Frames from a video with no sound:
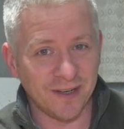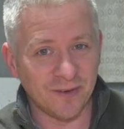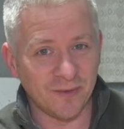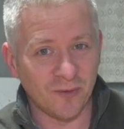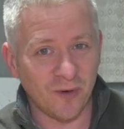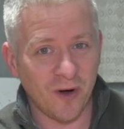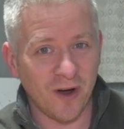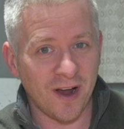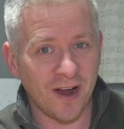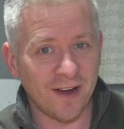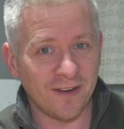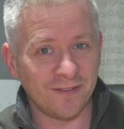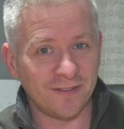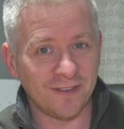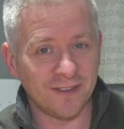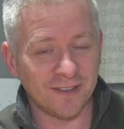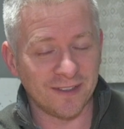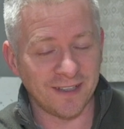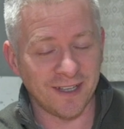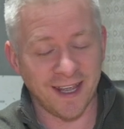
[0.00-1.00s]

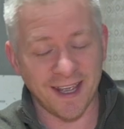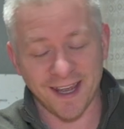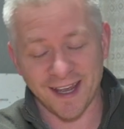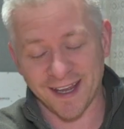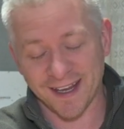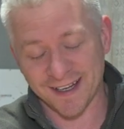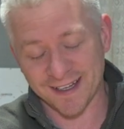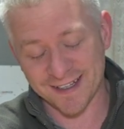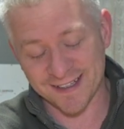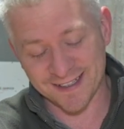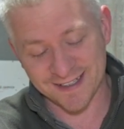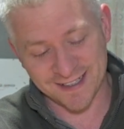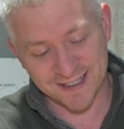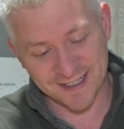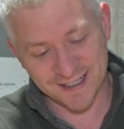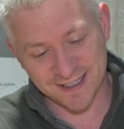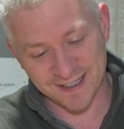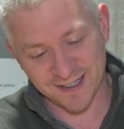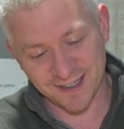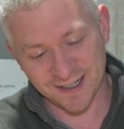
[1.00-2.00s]
arrived and
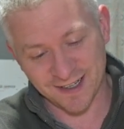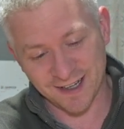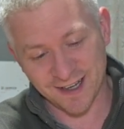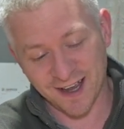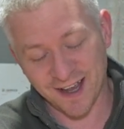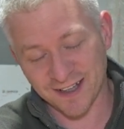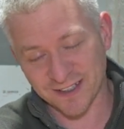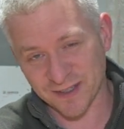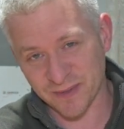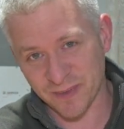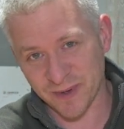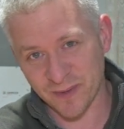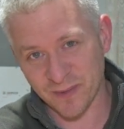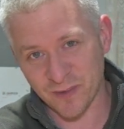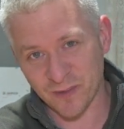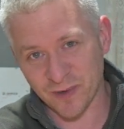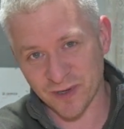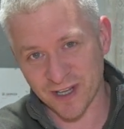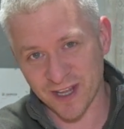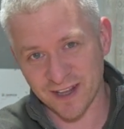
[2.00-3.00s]
asking
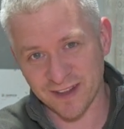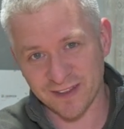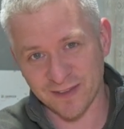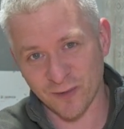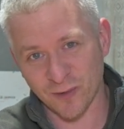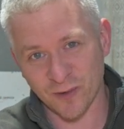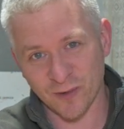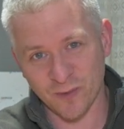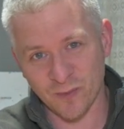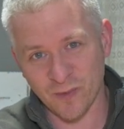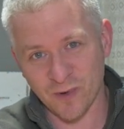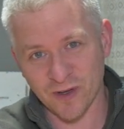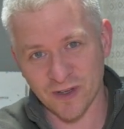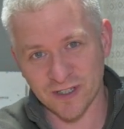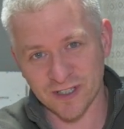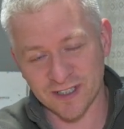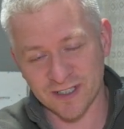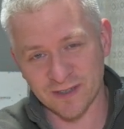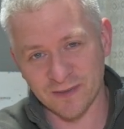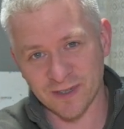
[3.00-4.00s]
people what they thought it
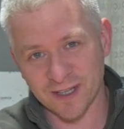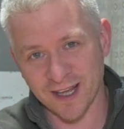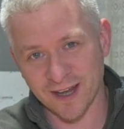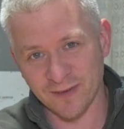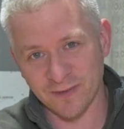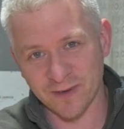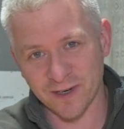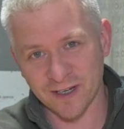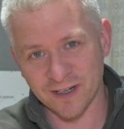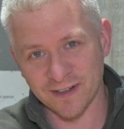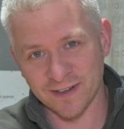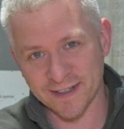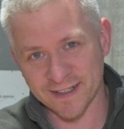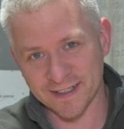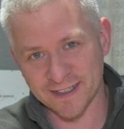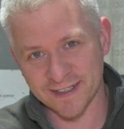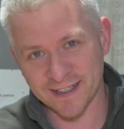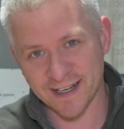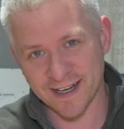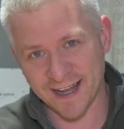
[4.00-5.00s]
was without
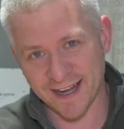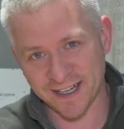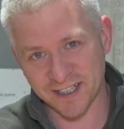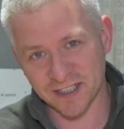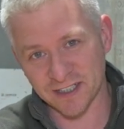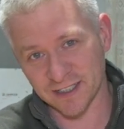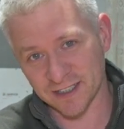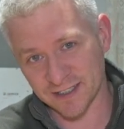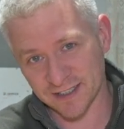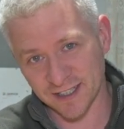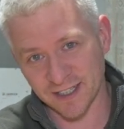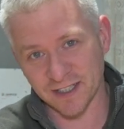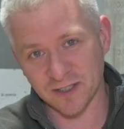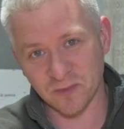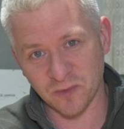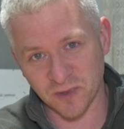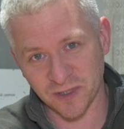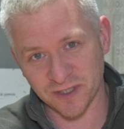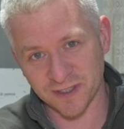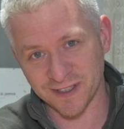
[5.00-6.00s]
realizing that it actually says
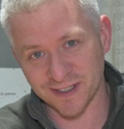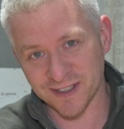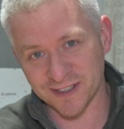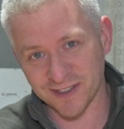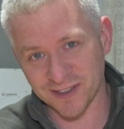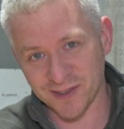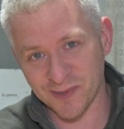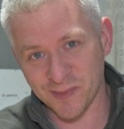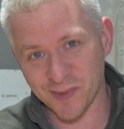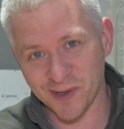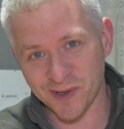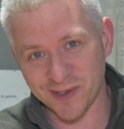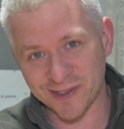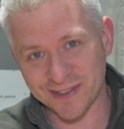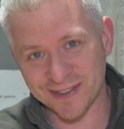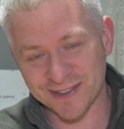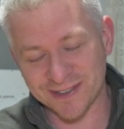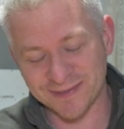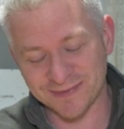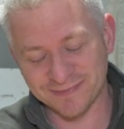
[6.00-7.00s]
what it is on the
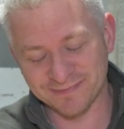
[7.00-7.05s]
box.